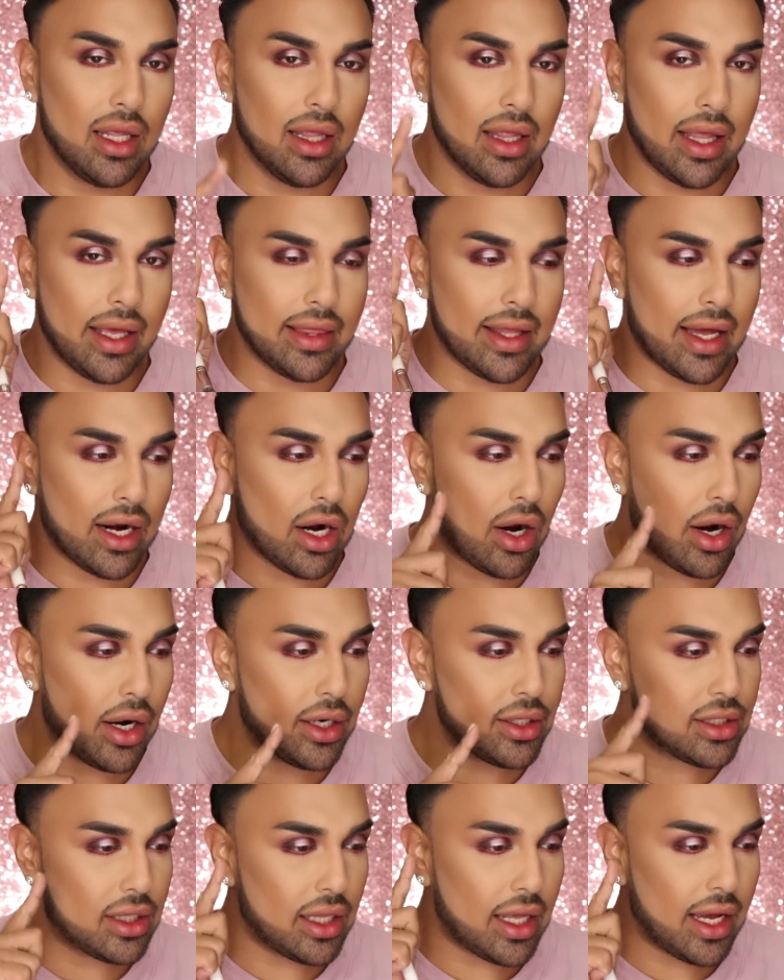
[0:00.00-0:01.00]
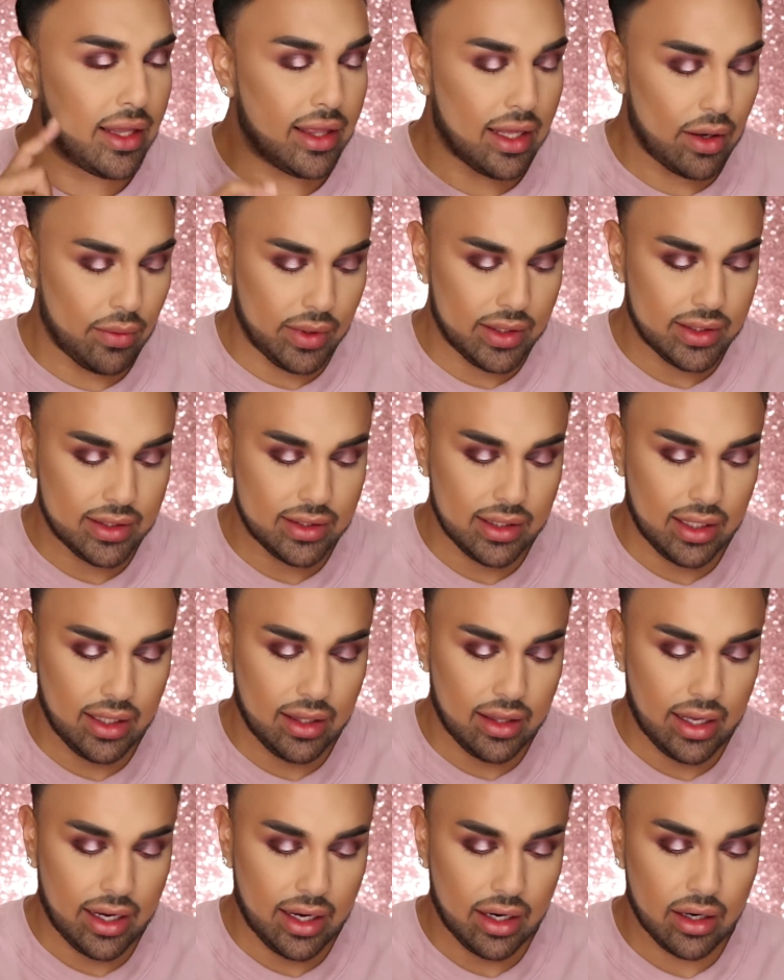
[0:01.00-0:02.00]
like that harsh line that we see
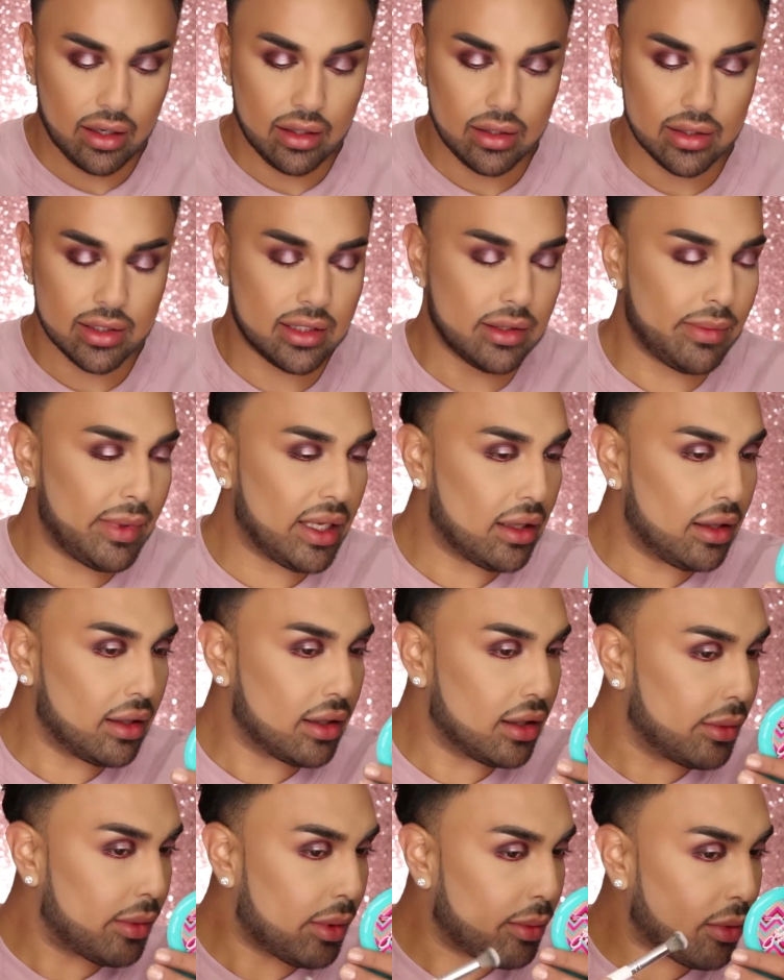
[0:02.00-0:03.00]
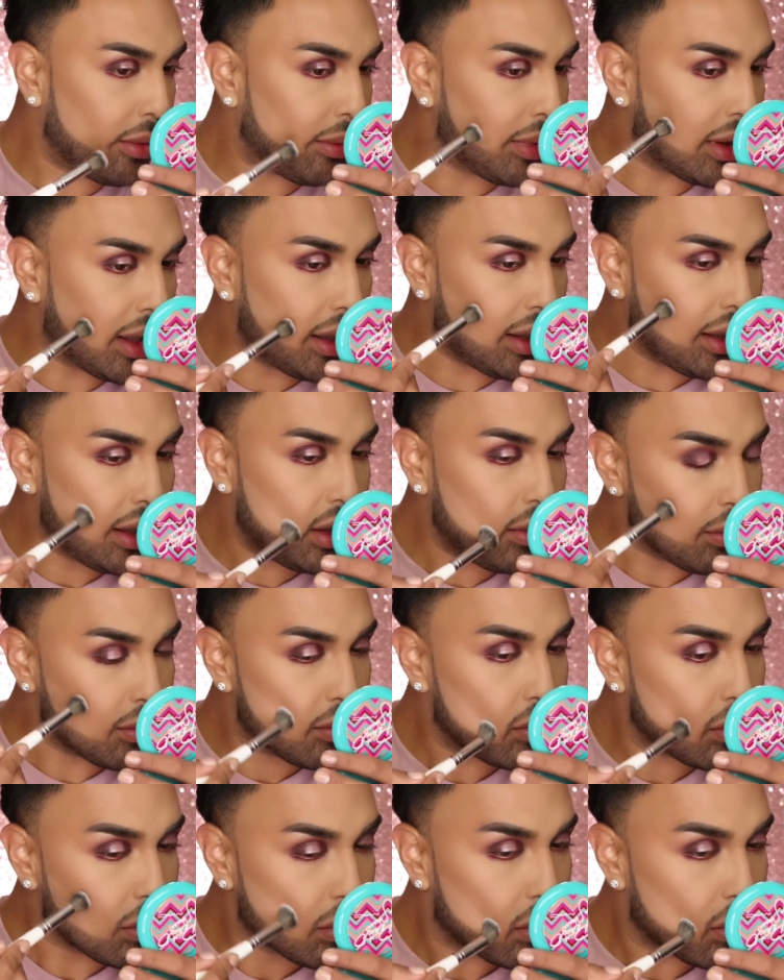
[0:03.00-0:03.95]
there, just to make it look a little bit more blended.